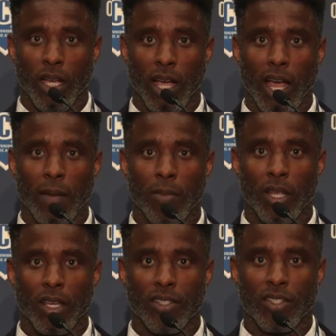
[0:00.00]
God
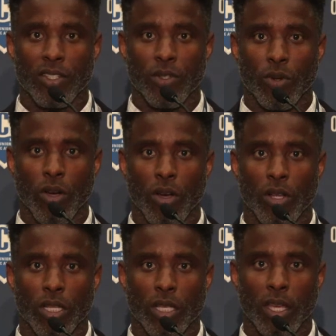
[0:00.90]
bless you
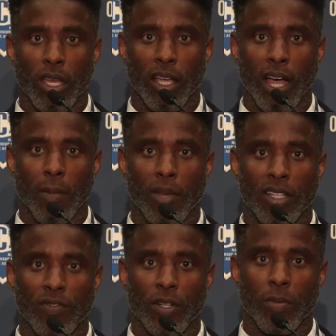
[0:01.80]
all, and God
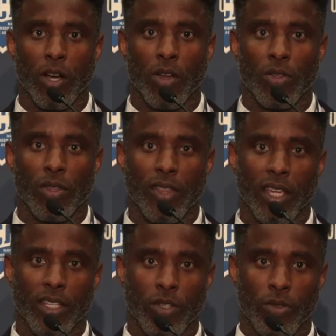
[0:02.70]
bless football.
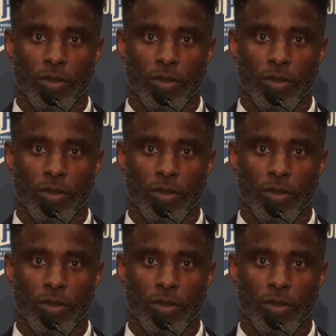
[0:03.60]
Thank you.